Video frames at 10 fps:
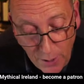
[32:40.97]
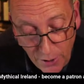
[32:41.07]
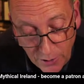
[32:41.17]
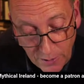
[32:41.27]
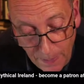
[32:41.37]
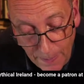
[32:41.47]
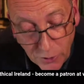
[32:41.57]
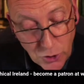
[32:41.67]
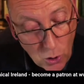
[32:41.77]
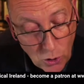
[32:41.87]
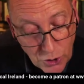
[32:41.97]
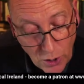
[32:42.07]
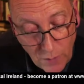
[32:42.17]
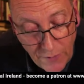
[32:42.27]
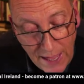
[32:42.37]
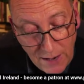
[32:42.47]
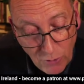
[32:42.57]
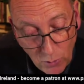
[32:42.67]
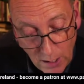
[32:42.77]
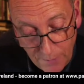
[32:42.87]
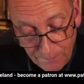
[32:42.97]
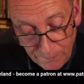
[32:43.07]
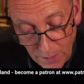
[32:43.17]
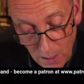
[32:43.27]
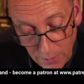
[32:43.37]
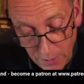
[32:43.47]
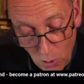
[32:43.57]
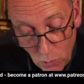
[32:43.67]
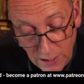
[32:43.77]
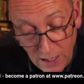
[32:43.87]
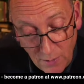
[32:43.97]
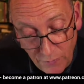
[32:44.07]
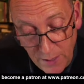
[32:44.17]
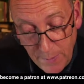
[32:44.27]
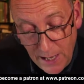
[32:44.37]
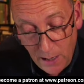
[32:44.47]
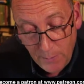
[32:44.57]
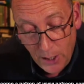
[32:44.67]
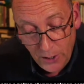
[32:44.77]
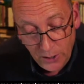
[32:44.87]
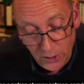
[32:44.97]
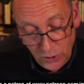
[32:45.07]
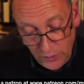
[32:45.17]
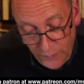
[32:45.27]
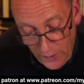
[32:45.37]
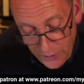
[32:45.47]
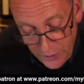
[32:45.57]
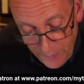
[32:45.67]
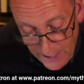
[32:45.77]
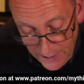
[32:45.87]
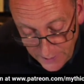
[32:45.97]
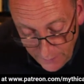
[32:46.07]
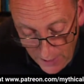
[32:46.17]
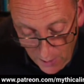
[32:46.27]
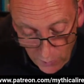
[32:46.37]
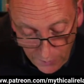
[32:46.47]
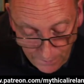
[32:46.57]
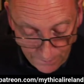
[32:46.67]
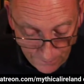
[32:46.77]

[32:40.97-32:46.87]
monarch, daughter of Aroa, the only female monarch. She founded the palace of Awan.